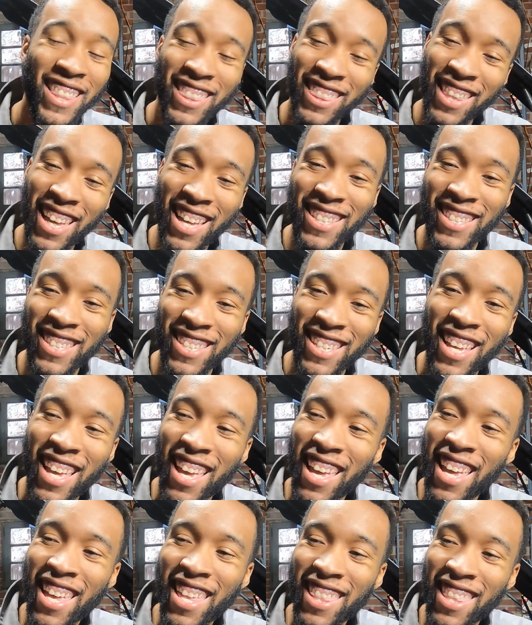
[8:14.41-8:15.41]
that's
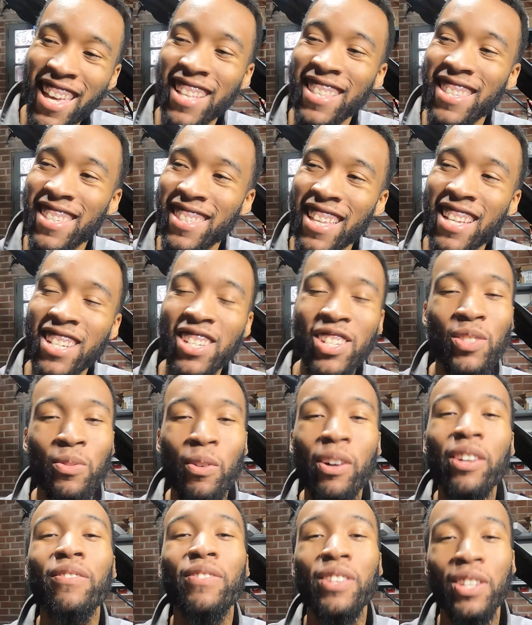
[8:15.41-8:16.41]
just
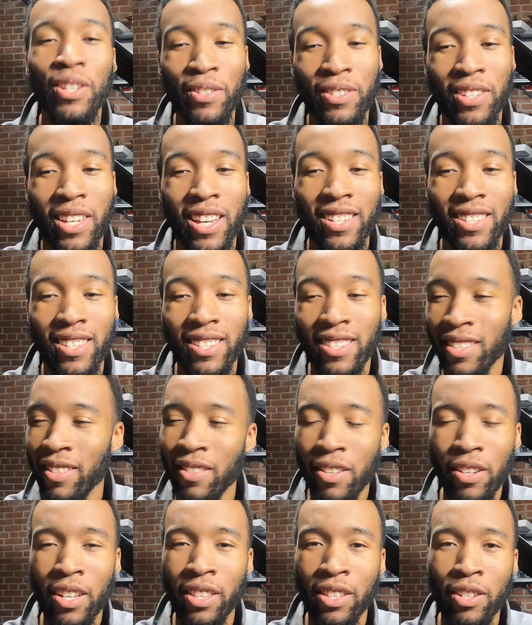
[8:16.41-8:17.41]
one of the use cases.
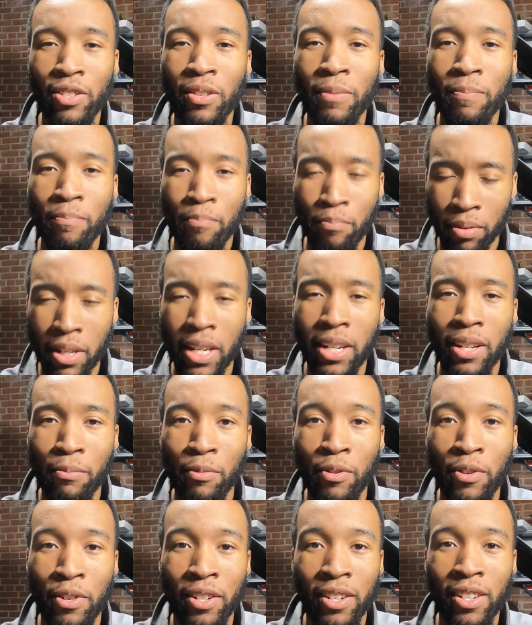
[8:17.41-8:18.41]
And there's plenty
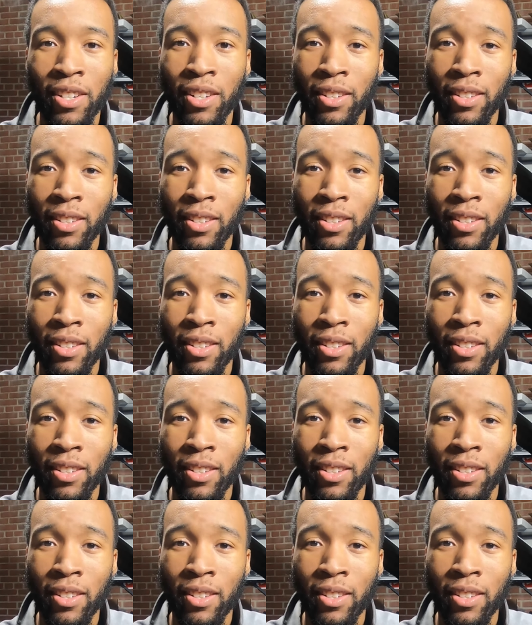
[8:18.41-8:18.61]
more.